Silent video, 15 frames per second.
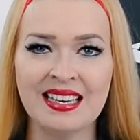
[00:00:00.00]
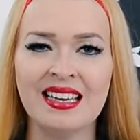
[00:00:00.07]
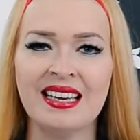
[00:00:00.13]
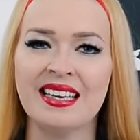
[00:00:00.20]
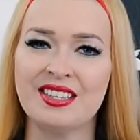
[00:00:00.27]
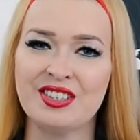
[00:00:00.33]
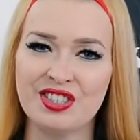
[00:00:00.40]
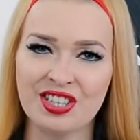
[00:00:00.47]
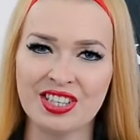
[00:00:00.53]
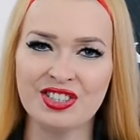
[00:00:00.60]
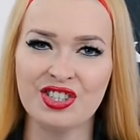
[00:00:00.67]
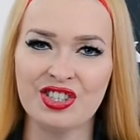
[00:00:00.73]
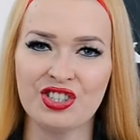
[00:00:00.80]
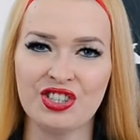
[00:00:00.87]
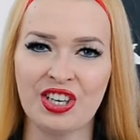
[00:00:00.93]
It's such
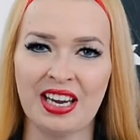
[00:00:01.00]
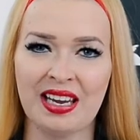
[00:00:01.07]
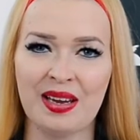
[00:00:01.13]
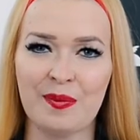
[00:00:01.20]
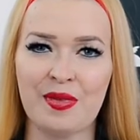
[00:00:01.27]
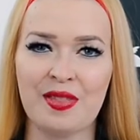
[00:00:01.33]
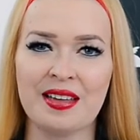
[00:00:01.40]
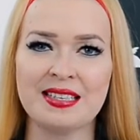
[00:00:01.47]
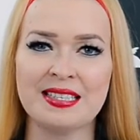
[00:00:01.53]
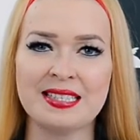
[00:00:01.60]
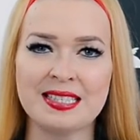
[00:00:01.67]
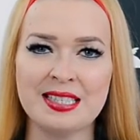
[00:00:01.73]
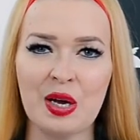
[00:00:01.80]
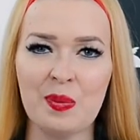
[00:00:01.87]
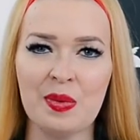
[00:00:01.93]
a shame that
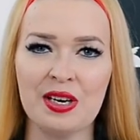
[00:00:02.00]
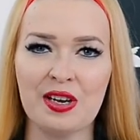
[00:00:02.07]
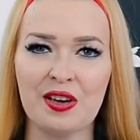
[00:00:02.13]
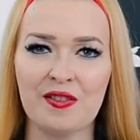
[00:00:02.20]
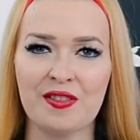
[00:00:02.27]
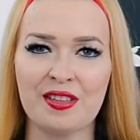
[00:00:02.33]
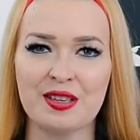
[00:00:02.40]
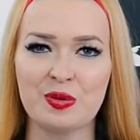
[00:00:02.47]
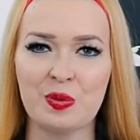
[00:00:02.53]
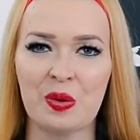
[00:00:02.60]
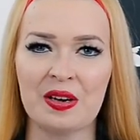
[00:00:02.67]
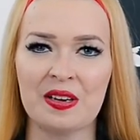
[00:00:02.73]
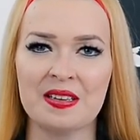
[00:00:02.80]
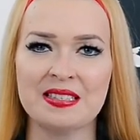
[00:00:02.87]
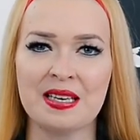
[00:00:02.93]
so many of these
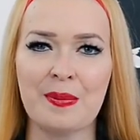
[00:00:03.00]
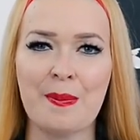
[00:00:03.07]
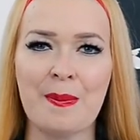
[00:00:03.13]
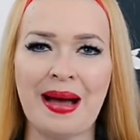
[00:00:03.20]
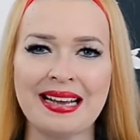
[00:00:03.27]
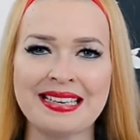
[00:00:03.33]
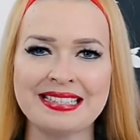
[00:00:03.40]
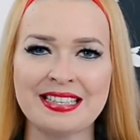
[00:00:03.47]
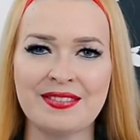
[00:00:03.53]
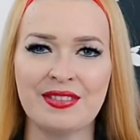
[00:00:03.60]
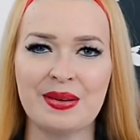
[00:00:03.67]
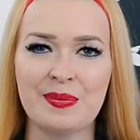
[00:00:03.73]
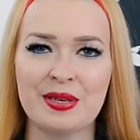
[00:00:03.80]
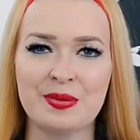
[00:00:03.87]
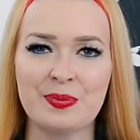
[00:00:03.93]
words are
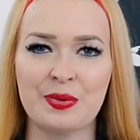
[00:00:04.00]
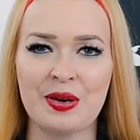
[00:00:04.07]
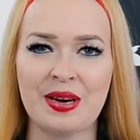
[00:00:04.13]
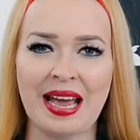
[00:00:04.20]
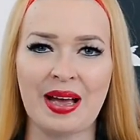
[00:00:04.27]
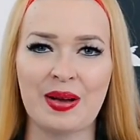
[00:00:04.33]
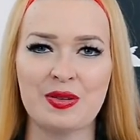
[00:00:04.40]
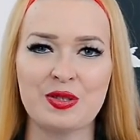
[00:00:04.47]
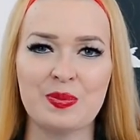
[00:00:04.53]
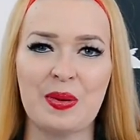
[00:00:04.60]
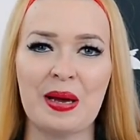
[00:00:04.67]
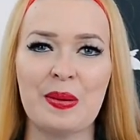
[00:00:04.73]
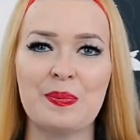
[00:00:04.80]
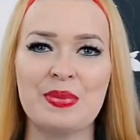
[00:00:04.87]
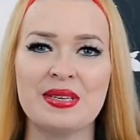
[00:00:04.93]
massively mispronounced
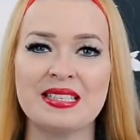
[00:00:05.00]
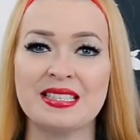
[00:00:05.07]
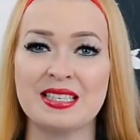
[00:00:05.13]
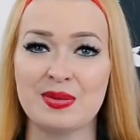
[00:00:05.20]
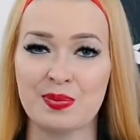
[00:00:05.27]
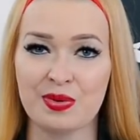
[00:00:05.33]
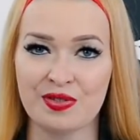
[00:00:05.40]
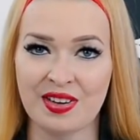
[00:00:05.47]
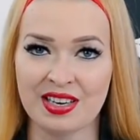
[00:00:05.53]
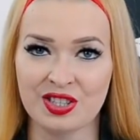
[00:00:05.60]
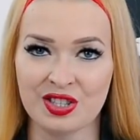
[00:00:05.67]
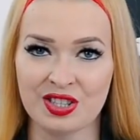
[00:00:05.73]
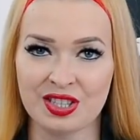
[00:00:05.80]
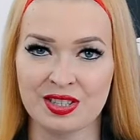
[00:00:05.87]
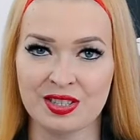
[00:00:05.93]
by business
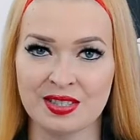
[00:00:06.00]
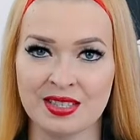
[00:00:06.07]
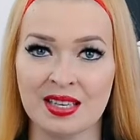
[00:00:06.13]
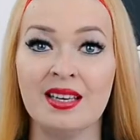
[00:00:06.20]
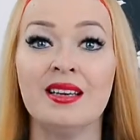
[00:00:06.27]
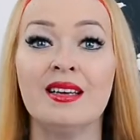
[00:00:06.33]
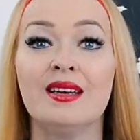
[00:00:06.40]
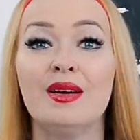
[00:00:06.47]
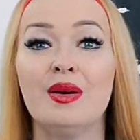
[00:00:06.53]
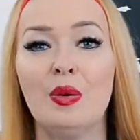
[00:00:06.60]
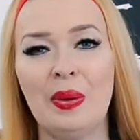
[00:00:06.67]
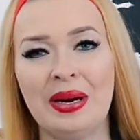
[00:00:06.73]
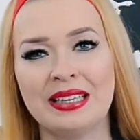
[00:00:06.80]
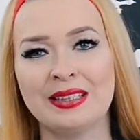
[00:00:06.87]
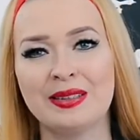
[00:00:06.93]
professionals.
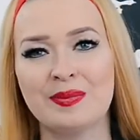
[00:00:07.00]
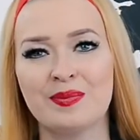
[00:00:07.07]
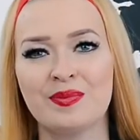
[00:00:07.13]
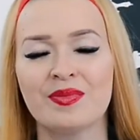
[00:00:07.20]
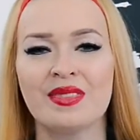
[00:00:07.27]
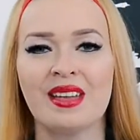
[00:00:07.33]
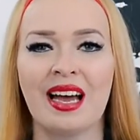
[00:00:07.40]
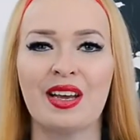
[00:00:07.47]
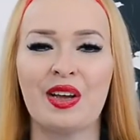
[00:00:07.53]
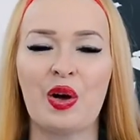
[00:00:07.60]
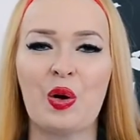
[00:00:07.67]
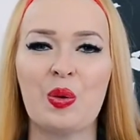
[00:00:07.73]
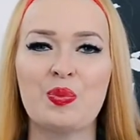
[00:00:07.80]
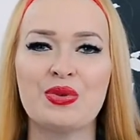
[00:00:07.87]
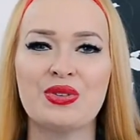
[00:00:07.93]
Well, I
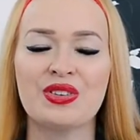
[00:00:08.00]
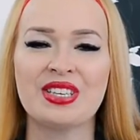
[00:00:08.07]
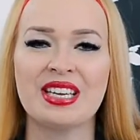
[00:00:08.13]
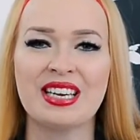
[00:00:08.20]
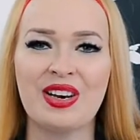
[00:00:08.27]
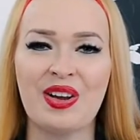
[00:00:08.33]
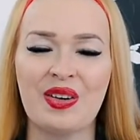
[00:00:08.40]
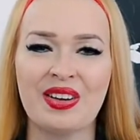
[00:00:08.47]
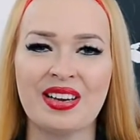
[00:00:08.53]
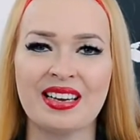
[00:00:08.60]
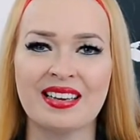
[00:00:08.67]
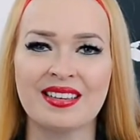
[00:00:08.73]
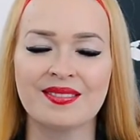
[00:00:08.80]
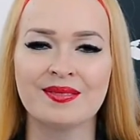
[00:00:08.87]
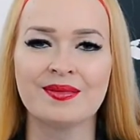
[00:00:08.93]
hope not any longer.